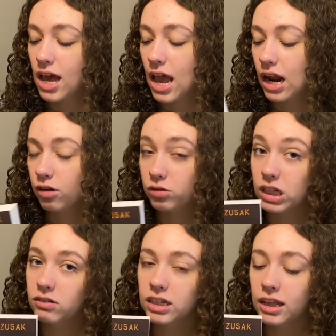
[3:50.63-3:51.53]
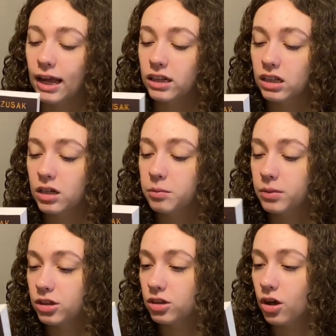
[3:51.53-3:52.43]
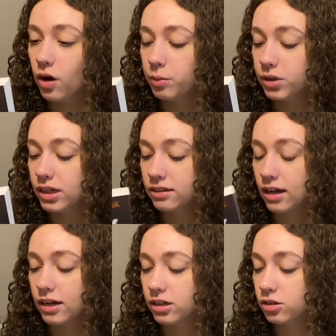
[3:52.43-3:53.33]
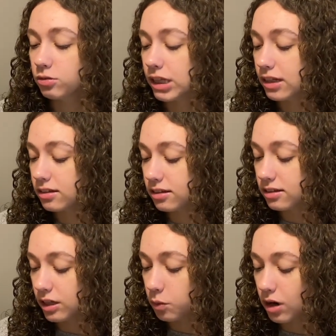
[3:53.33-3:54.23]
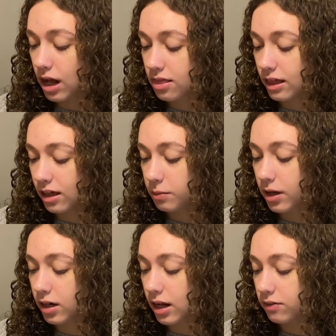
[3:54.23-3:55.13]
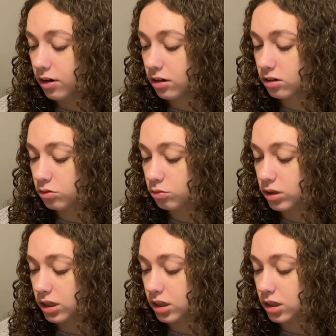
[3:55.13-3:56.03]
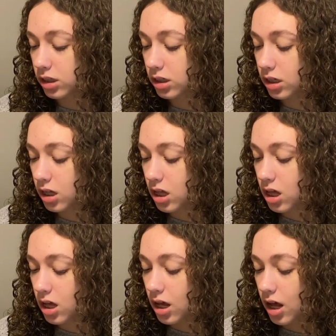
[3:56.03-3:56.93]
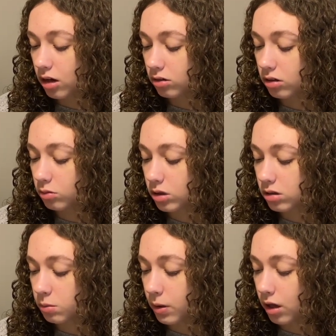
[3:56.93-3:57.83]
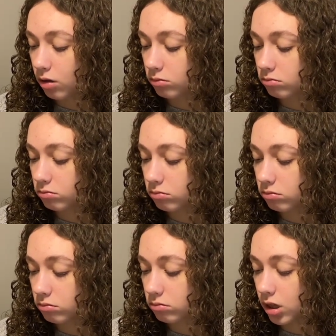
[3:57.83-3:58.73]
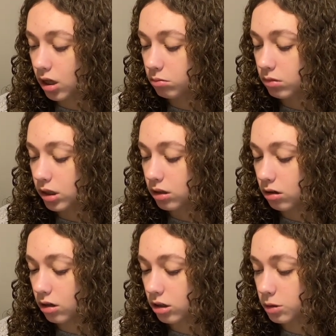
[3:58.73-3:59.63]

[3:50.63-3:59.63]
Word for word: and I really really like them so I'm really excited to read this and see what I think about it I've heard it's really good I don't know what it's about like I'm being 100%